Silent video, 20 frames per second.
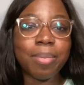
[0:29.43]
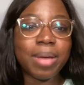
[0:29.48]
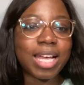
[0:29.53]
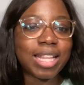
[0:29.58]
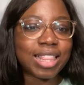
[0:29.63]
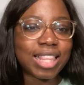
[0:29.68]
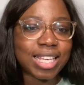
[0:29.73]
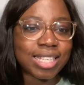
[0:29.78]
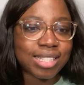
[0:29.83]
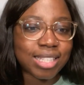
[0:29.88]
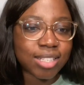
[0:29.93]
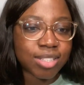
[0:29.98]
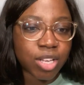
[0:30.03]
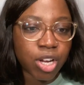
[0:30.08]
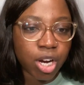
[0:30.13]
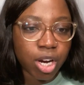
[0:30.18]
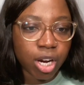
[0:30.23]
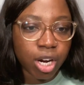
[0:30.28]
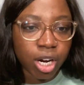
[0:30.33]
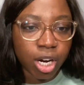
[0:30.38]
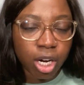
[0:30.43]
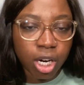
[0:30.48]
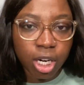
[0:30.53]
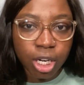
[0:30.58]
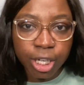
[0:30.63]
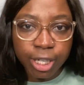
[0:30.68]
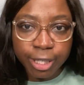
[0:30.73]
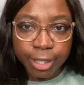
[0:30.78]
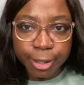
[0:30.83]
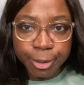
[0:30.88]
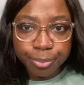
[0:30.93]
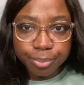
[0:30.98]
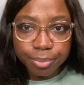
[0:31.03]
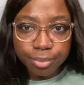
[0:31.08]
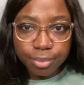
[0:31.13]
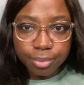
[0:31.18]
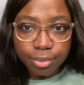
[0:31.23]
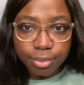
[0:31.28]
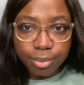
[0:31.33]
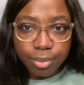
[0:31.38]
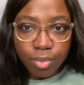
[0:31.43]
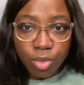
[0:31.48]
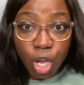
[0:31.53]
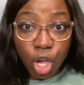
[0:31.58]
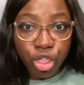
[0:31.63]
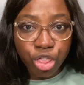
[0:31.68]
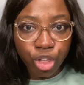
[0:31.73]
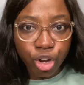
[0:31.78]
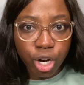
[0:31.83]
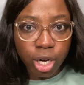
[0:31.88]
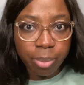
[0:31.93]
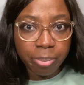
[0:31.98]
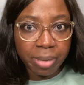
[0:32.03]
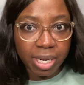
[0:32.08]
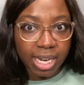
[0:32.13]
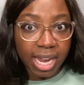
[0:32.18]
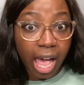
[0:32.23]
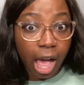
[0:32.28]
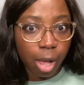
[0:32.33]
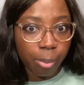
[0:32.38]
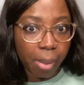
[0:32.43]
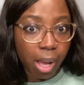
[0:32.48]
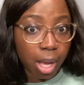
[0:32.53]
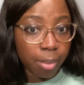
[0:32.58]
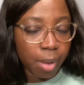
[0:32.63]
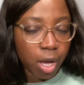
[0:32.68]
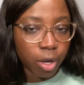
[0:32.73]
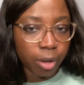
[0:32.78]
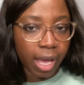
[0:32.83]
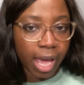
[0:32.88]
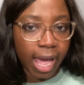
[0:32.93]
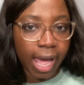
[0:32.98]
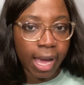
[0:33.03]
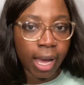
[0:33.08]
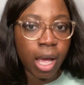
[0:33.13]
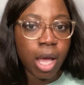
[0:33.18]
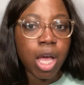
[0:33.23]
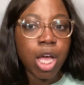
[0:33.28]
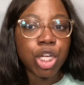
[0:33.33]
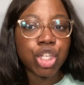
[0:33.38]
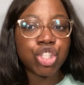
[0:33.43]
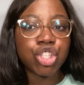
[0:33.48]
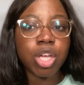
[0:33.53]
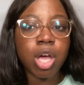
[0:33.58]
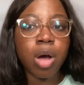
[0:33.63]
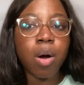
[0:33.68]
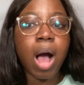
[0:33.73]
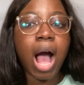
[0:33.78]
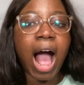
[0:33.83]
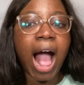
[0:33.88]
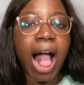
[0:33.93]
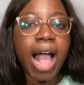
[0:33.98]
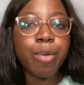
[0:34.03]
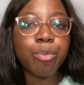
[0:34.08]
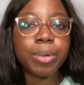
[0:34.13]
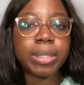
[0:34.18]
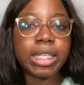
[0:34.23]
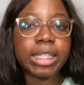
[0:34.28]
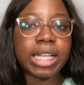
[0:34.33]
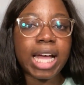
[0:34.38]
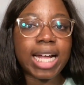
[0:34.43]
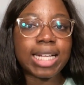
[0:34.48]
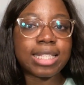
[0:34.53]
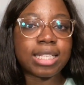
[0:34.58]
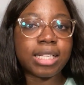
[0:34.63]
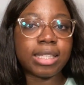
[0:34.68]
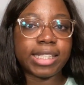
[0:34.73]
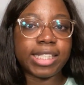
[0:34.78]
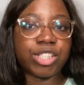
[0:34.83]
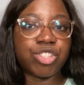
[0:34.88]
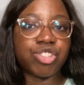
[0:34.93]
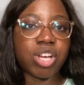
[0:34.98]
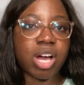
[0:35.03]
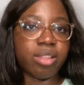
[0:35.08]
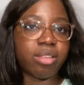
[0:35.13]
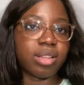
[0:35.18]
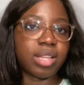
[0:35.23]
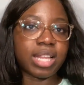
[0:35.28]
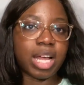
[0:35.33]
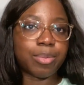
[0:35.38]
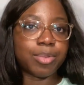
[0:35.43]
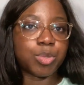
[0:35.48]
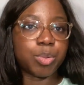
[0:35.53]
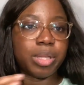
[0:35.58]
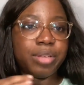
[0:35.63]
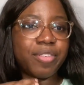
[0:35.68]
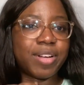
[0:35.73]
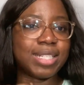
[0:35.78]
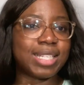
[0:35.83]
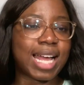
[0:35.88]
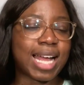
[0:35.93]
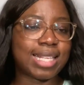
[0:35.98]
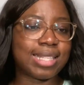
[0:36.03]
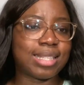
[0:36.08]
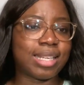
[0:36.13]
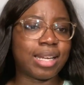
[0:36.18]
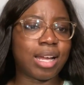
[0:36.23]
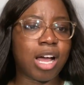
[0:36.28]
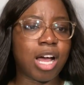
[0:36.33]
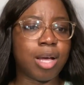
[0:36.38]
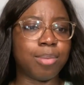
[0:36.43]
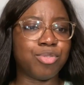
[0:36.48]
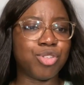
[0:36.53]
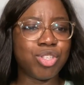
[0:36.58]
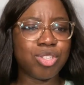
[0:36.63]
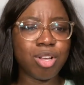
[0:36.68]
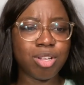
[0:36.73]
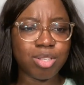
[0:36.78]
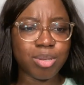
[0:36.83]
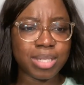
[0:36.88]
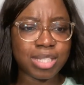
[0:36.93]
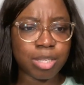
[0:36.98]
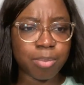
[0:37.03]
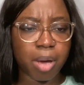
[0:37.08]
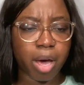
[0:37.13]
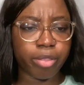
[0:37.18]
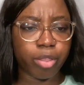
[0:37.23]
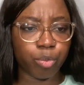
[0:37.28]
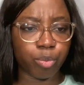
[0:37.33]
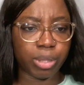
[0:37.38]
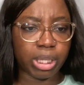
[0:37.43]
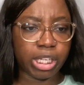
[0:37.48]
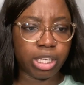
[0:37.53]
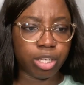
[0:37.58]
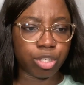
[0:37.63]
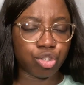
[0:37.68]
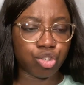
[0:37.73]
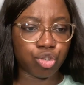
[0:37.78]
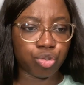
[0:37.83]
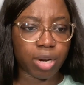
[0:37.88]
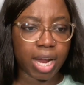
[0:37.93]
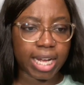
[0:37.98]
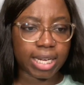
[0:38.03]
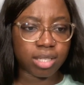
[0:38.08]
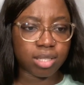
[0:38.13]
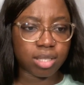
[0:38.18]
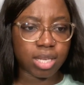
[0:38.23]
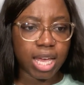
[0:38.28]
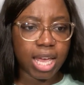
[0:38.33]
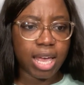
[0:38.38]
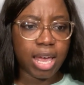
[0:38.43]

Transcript: This is her third mini album. Okay, so I really liked Glitch. I thought that was really fantastic. She's also had some other really good tracks